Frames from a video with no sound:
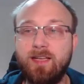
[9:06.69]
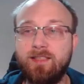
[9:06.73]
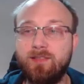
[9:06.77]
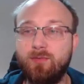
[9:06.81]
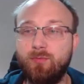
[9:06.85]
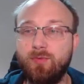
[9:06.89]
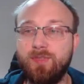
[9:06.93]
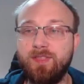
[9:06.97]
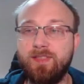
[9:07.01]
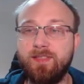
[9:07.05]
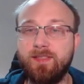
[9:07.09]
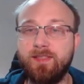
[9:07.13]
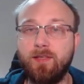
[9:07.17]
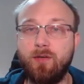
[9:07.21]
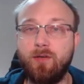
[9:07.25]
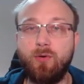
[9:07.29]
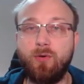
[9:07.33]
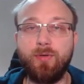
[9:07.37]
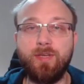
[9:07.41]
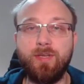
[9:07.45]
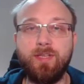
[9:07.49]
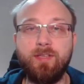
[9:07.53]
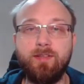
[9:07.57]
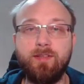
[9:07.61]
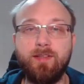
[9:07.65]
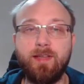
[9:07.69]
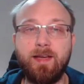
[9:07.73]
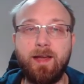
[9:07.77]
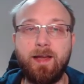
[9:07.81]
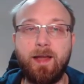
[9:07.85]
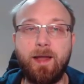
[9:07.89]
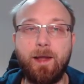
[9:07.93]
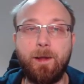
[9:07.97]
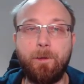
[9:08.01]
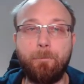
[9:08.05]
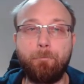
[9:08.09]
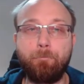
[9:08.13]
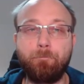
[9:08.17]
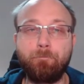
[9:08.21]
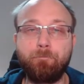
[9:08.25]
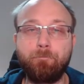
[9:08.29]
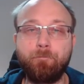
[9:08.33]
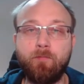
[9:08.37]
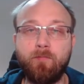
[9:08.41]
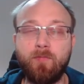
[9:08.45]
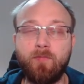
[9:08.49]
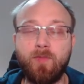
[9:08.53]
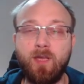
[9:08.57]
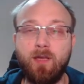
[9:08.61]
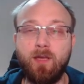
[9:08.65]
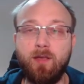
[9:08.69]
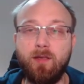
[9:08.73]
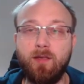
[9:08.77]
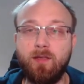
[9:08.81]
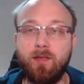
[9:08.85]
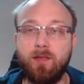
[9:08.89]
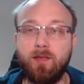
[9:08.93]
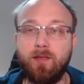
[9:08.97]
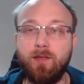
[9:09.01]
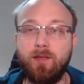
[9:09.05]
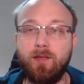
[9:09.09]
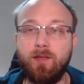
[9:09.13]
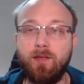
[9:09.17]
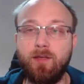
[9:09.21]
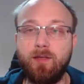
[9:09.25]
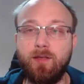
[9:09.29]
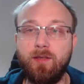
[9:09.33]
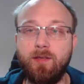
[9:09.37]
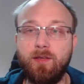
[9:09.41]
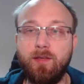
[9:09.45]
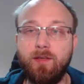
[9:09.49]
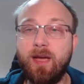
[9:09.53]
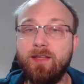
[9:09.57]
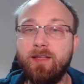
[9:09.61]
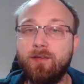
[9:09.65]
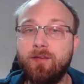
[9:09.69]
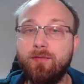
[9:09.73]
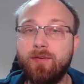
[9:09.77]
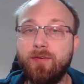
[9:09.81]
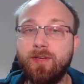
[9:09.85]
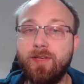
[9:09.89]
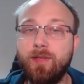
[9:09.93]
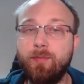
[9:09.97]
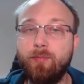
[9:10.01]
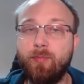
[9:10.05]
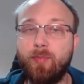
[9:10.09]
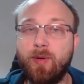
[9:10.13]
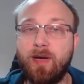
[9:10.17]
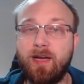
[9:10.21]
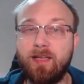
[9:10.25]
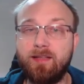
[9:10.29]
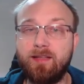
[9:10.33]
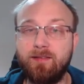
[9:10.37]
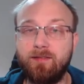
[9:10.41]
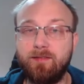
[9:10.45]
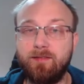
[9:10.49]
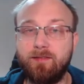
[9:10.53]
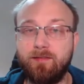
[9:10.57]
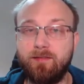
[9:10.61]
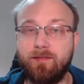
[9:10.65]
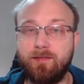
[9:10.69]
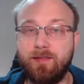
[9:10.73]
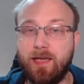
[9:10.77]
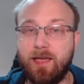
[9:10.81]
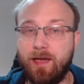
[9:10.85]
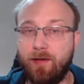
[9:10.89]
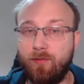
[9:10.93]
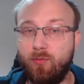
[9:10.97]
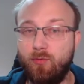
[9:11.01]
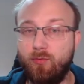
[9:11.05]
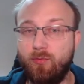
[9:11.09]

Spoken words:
as we saw in the binary, but yeah,